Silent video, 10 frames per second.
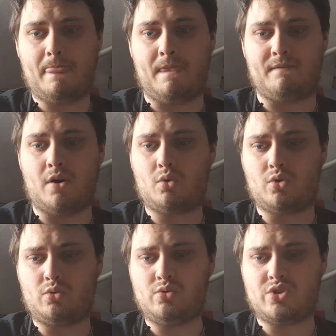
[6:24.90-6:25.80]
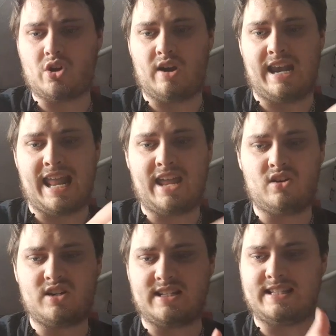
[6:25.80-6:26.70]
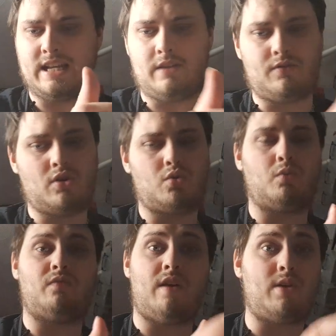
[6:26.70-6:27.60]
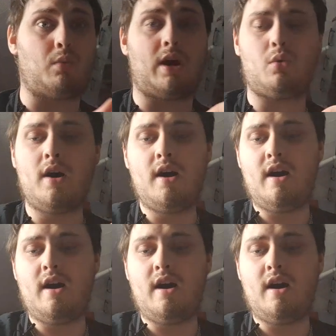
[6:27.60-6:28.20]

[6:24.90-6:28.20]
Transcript: The vocals are layered and delivered very well,